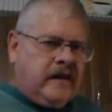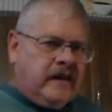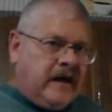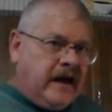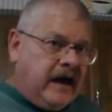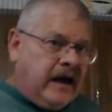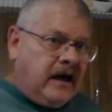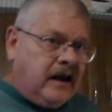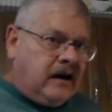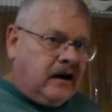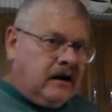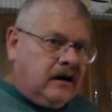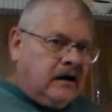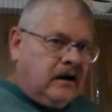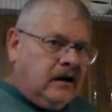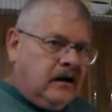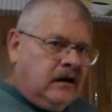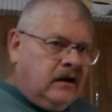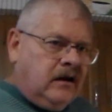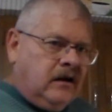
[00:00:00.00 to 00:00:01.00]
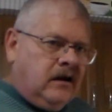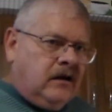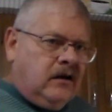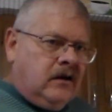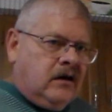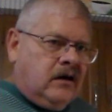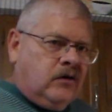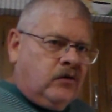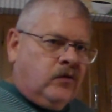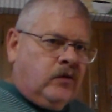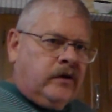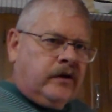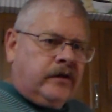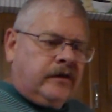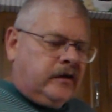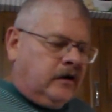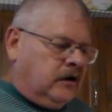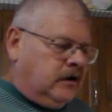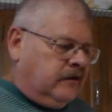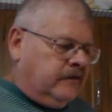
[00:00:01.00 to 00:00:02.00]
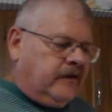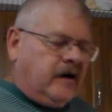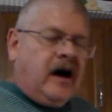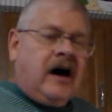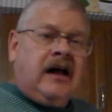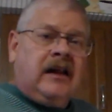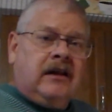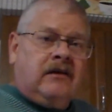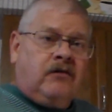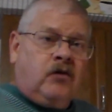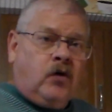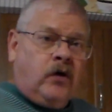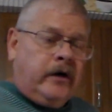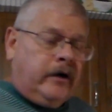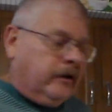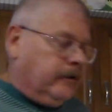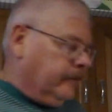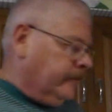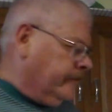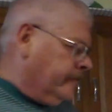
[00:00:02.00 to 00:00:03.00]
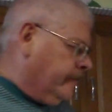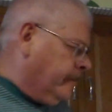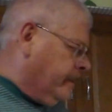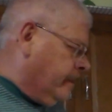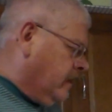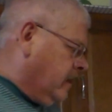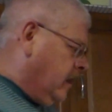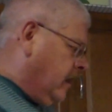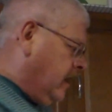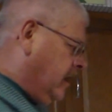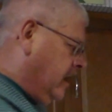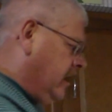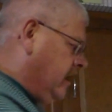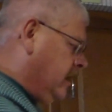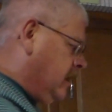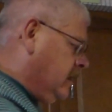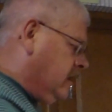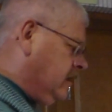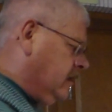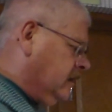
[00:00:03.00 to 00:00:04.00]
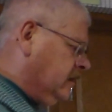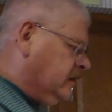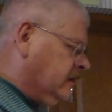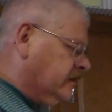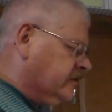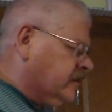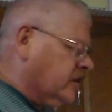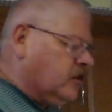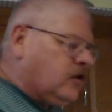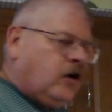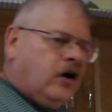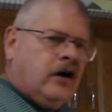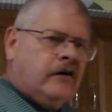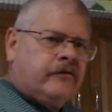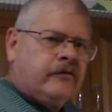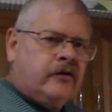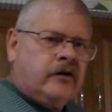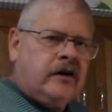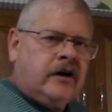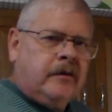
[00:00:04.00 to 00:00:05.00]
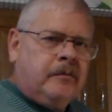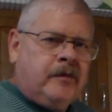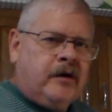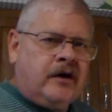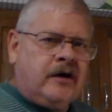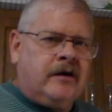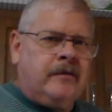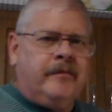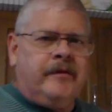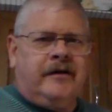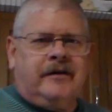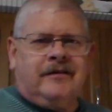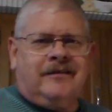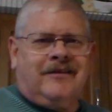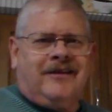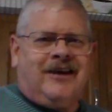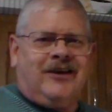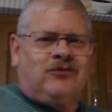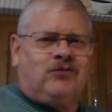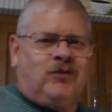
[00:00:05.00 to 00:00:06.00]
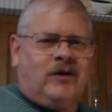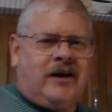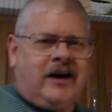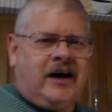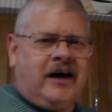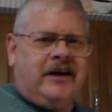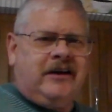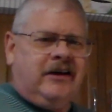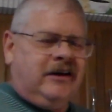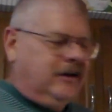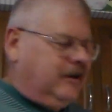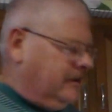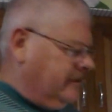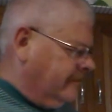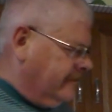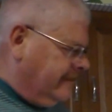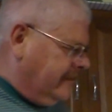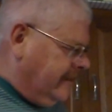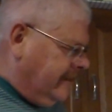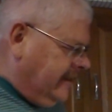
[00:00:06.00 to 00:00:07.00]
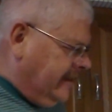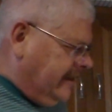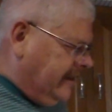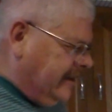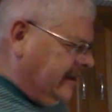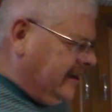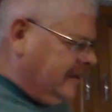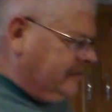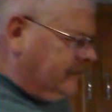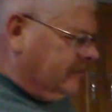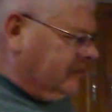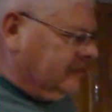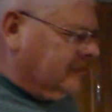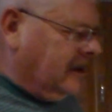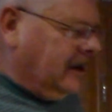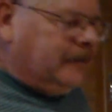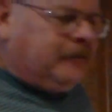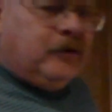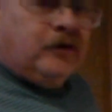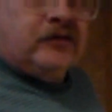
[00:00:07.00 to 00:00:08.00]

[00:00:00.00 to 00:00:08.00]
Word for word: than that with of olive oil. And it doesn't call for any butter, but guess what I did? Yep, I